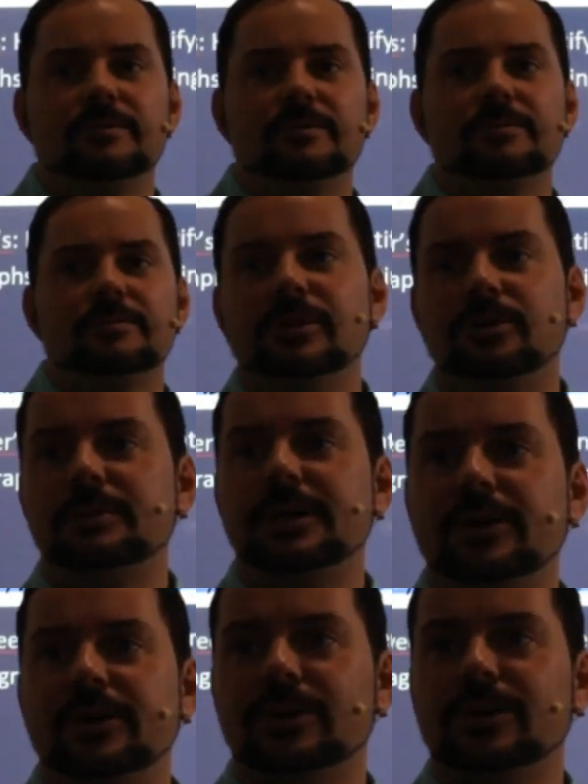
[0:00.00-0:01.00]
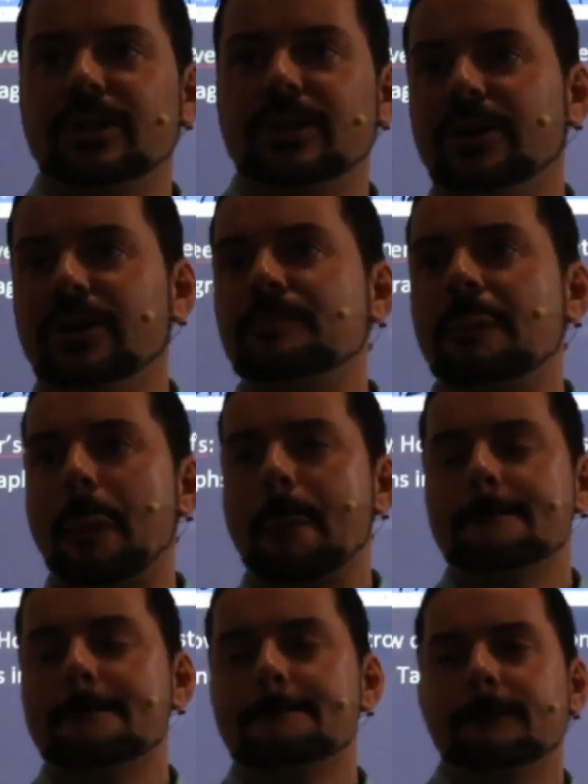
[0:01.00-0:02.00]
a little bit earlier.
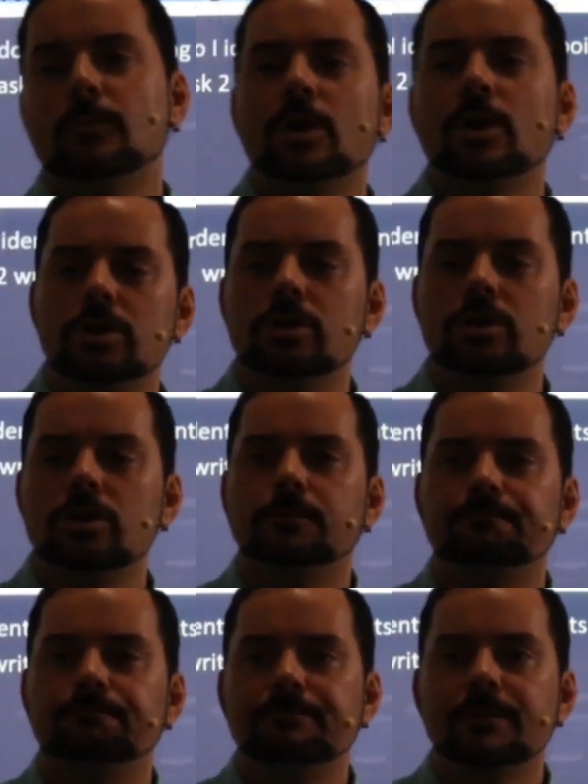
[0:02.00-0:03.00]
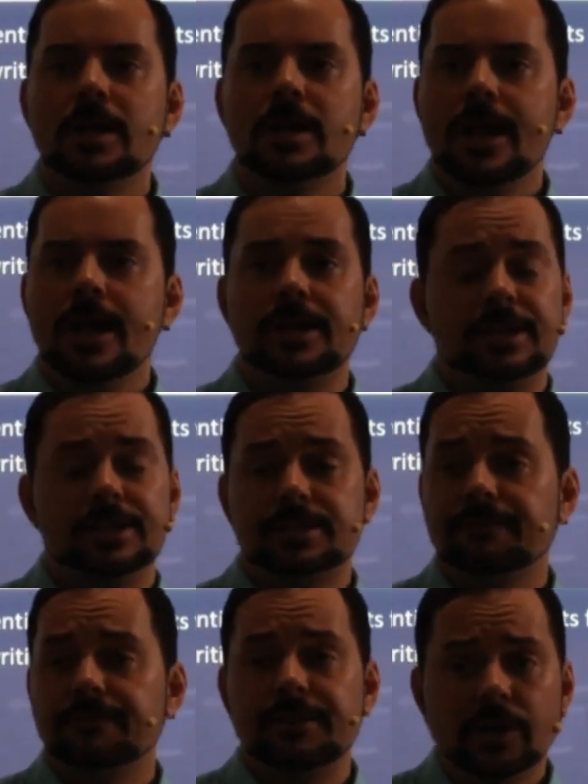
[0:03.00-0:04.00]
What can you do? And, and it's a
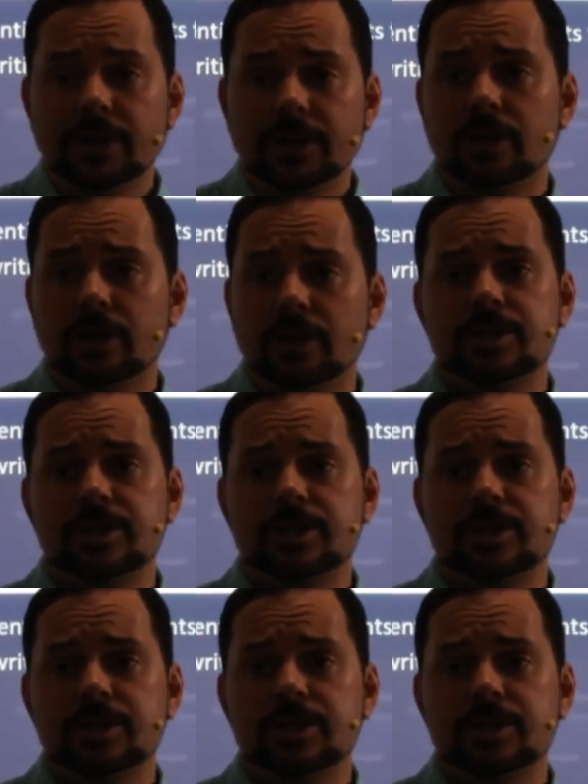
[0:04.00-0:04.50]
very good question,